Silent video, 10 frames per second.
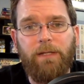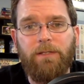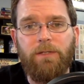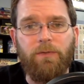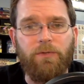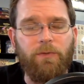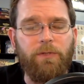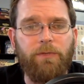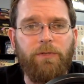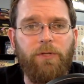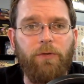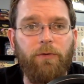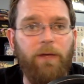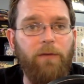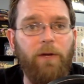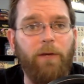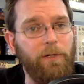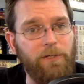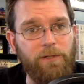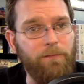instants or sorceries in your graveyard,
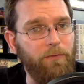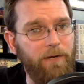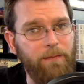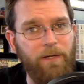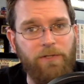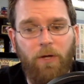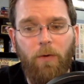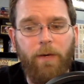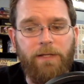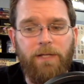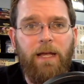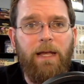which is pretty much always,